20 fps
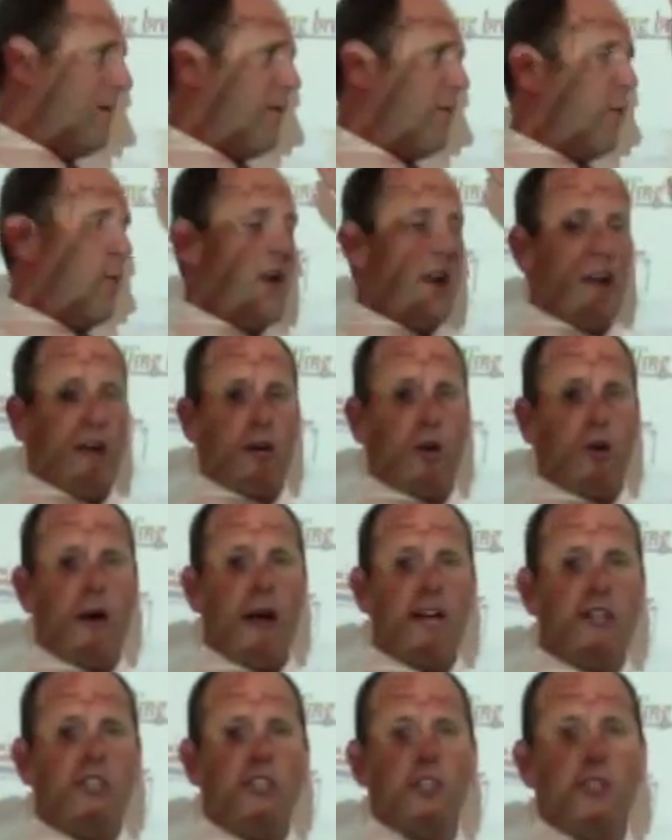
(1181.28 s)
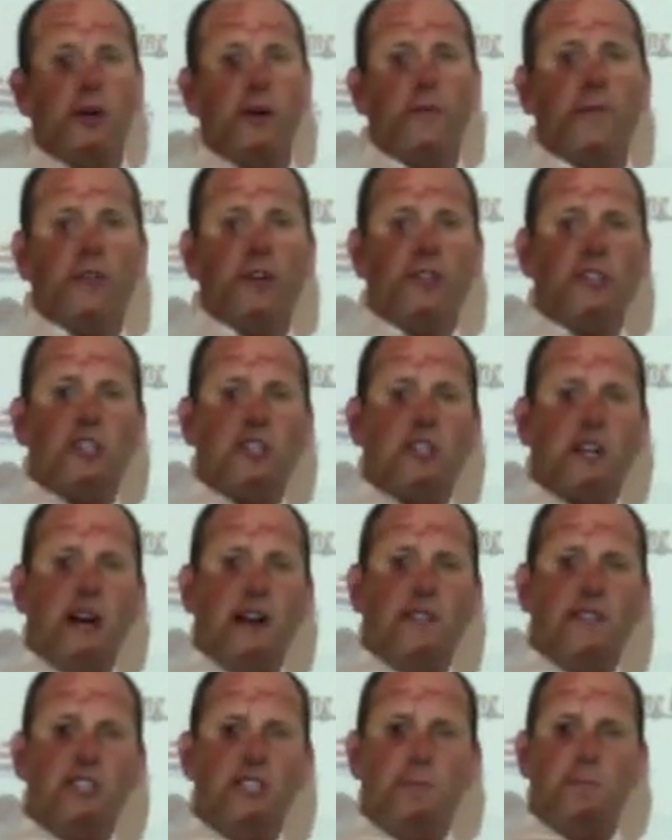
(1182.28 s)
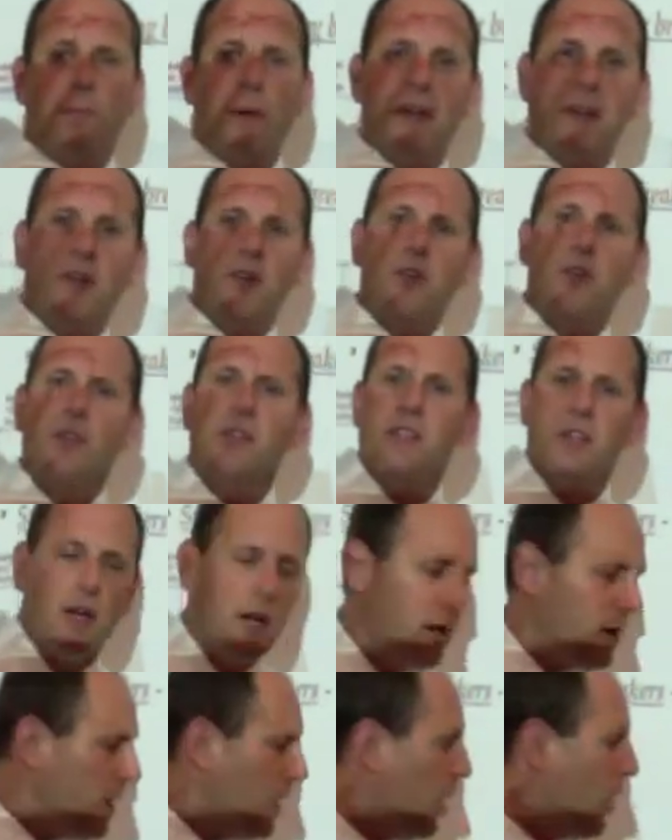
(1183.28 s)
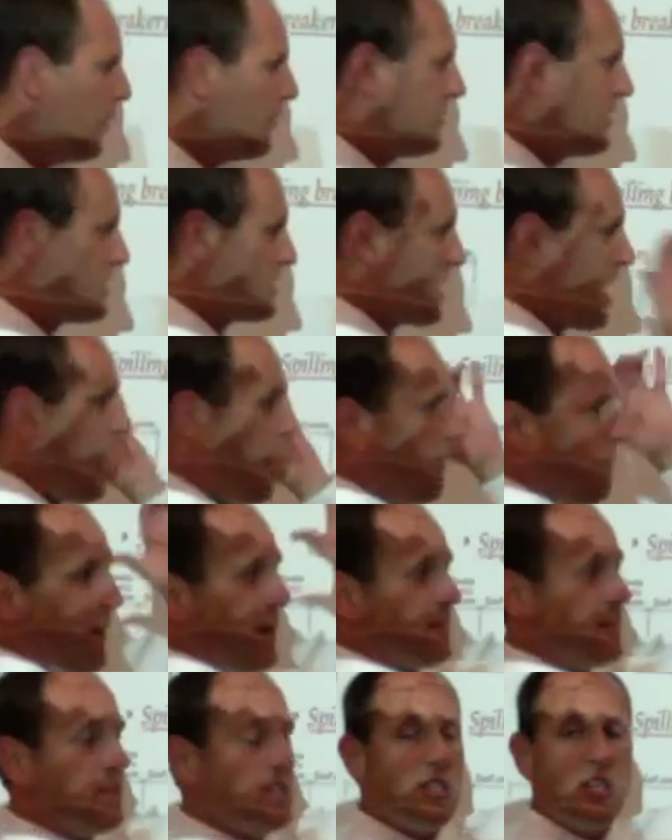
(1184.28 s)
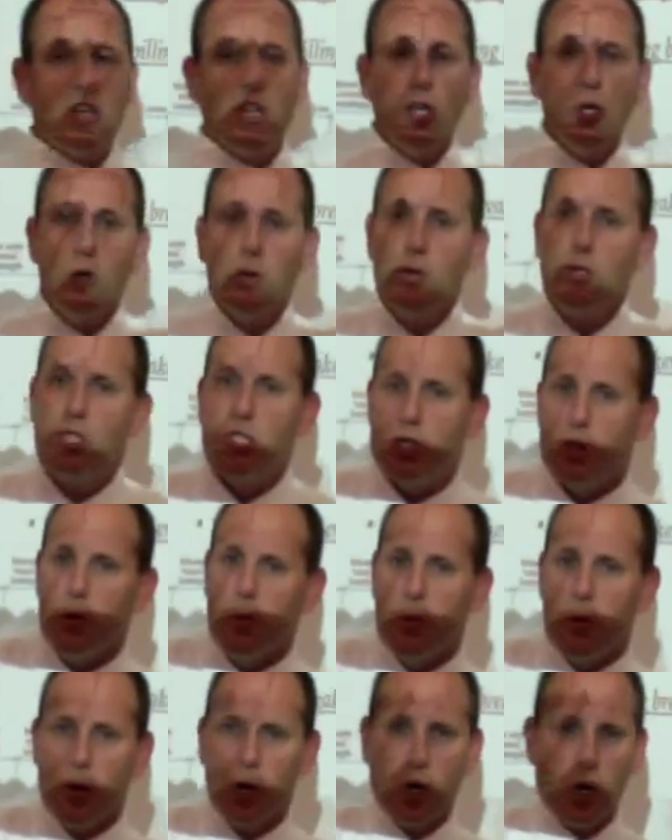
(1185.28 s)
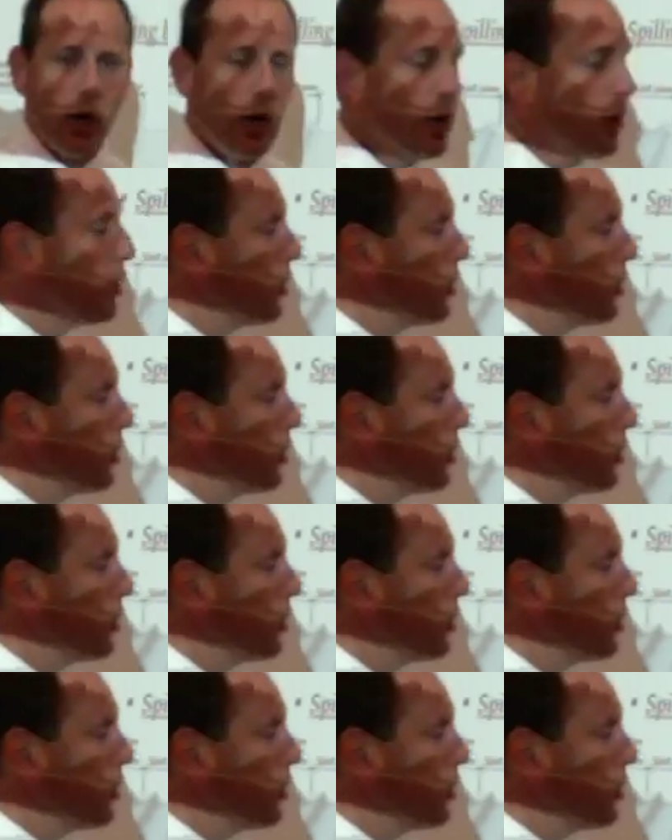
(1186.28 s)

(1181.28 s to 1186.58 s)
when it crashes over, it just kind of spills over the top, not this huge tubular